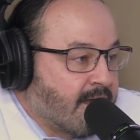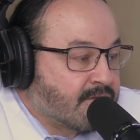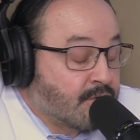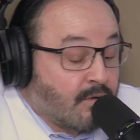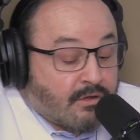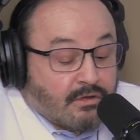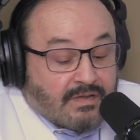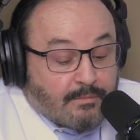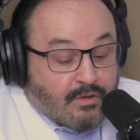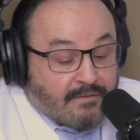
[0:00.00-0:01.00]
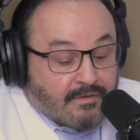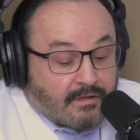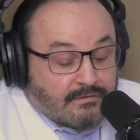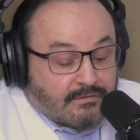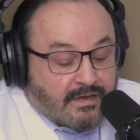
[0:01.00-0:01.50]
So a good time to have a
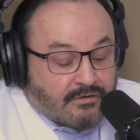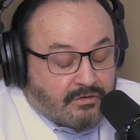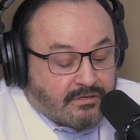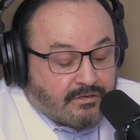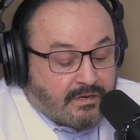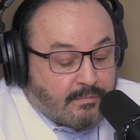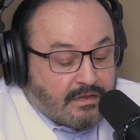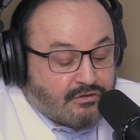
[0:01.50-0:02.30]
consultation is going to be